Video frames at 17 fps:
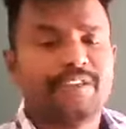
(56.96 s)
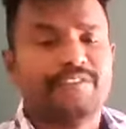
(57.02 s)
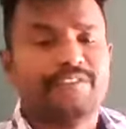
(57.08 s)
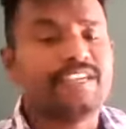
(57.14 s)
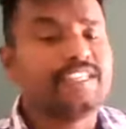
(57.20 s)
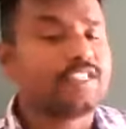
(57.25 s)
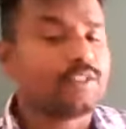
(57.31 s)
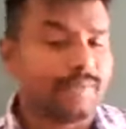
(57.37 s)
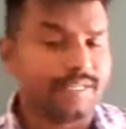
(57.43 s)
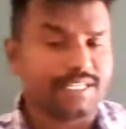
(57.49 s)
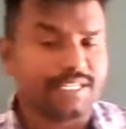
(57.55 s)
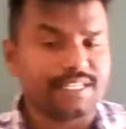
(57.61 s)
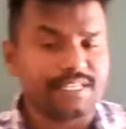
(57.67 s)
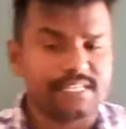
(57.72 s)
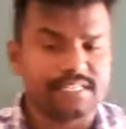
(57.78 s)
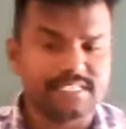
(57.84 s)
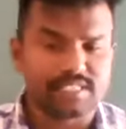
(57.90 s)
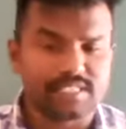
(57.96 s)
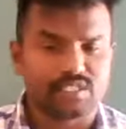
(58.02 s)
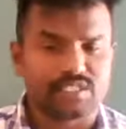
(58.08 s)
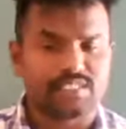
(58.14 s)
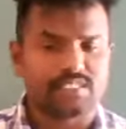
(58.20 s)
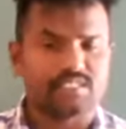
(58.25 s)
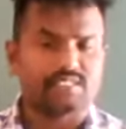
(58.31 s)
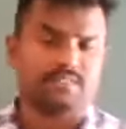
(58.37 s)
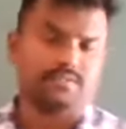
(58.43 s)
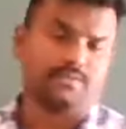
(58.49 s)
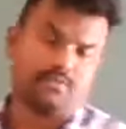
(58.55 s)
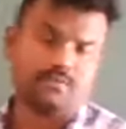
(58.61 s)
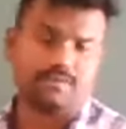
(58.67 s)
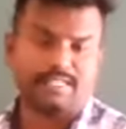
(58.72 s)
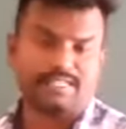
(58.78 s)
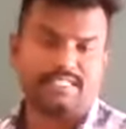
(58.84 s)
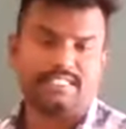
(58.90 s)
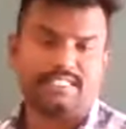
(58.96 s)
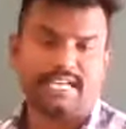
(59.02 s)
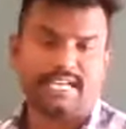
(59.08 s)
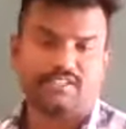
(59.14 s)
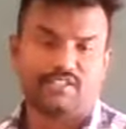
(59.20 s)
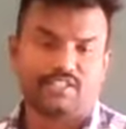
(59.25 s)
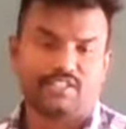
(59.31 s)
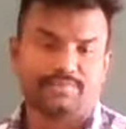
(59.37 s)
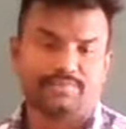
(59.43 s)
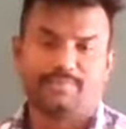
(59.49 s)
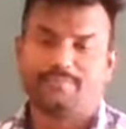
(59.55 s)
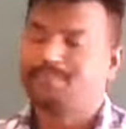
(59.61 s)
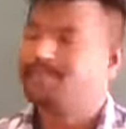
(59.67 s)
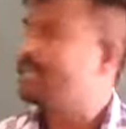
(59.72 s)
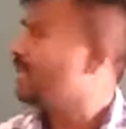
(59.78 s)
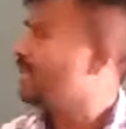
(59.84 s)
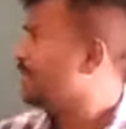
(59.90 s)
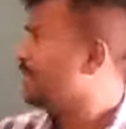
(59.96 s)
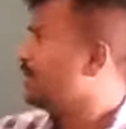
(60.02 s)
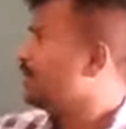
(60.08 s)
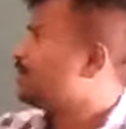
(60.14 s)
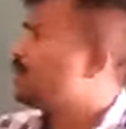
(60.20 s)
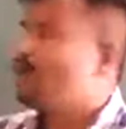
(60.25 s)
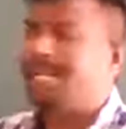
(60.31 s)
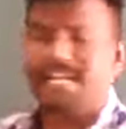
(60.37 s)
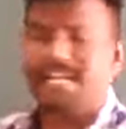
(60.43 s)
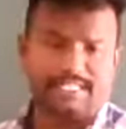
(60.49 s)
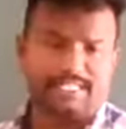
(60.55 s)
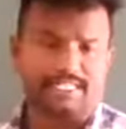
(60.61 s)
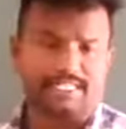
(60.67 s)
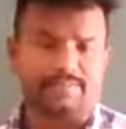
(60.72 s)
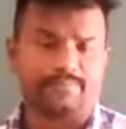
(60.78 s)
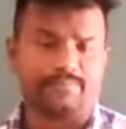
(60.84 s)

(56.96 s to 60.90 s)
waste materials, we will see that. So lungs